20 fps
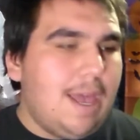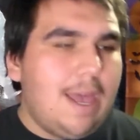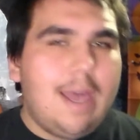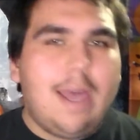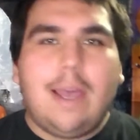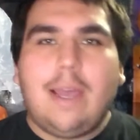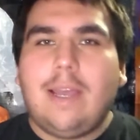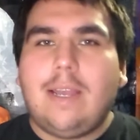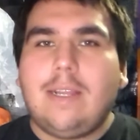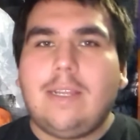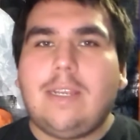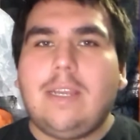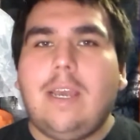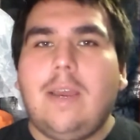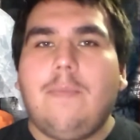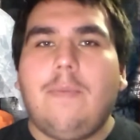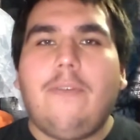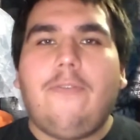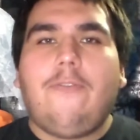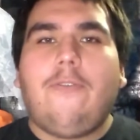And
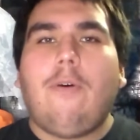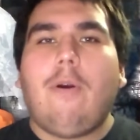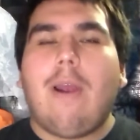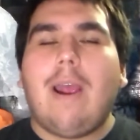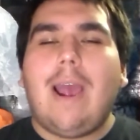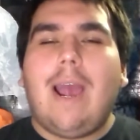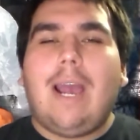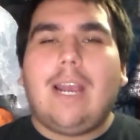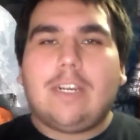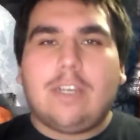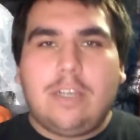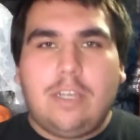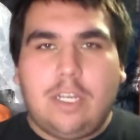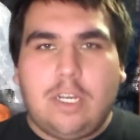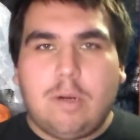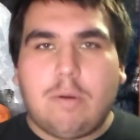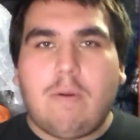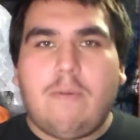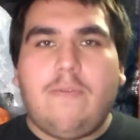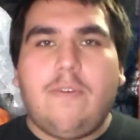before I
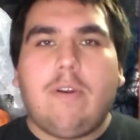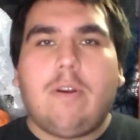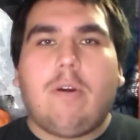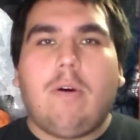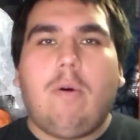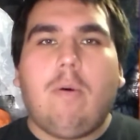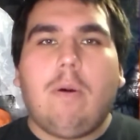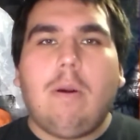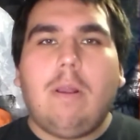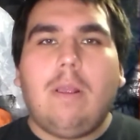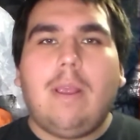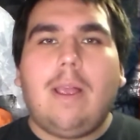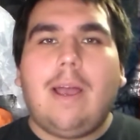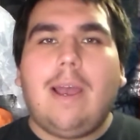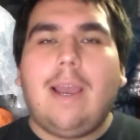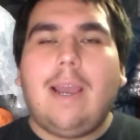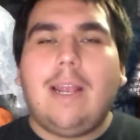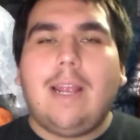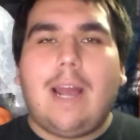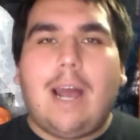actually do review
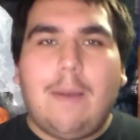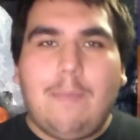Coraline,